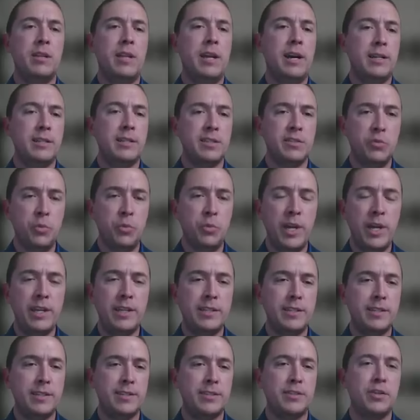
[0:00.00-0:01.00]
lots of
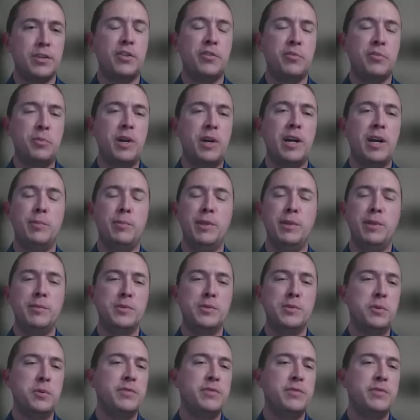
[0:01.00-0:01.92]
ways to solve problems.